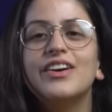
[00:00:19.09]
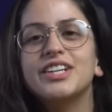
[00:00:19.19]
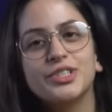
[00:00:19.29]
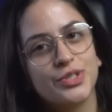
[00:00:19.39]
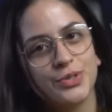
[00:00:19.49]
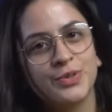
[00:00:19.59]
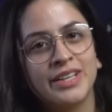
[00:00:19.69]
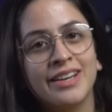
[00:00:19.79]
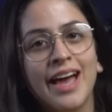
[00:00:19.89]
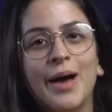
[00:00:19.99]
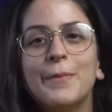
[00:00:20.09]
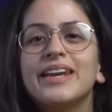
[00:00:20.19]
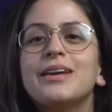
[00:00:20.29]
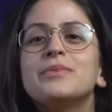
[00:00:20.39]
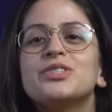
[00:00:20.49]
how are you doing?
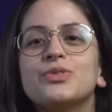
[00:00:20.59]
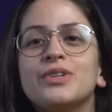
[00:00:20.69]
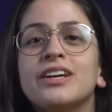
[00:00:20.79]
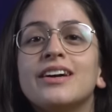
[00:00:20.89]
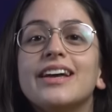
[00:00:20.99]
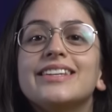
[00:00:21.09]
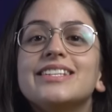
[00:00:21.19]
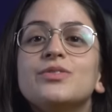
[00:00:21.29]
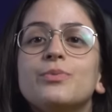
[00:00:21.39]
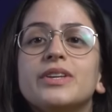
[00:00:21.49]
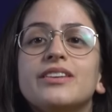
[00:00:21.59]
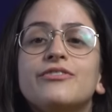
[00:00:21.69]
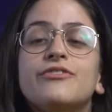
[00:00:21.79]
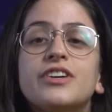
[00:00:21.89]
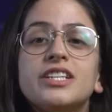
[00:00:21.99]
My name is Julia and this will be
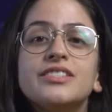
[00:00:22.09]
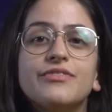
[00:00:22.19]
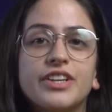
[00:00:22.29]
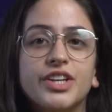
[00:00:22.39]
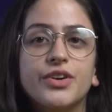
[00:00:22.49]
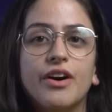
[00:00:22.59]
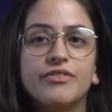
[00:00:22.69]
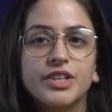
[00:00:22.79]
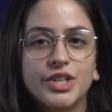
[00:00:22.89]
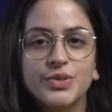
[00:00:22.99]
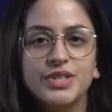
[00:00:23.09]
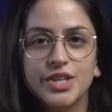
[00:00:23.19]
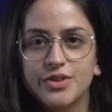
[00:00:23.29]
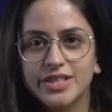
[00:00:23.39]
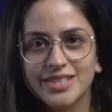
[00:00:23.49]
the first video of a new
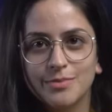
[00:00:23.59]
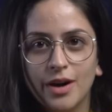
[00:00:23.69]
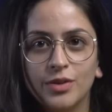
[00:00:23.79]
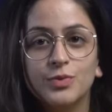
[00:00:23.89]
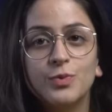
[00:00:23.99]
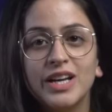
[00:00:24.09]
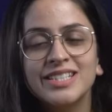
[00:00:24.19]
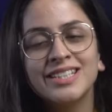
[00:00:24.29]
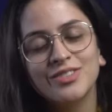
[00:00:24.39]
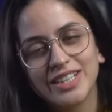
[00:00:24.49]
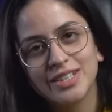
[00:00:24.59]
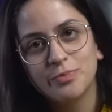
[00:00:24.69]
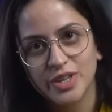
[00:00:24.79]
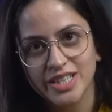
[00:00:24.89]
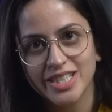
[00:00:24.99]
series about resin
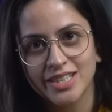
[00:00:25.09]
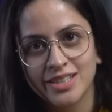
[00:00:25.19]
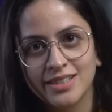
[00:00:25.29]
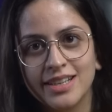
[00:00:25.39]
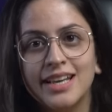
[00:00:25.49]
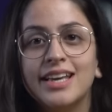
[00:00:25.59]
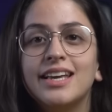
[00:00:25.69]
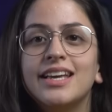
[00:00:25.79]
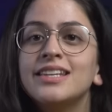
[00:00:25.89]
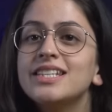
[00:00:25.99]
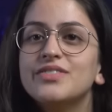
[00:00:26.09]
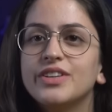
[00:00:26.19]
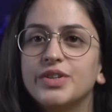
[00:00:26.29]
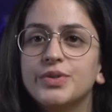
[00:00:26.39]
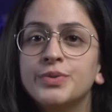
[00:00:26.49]
3D printing. In this
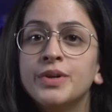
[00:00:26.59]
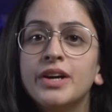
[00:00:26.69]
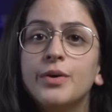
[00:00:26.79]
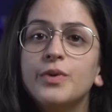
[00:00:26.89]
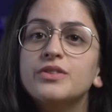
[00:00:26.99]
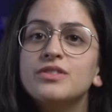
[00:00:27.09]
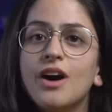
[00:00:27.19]
video, we'll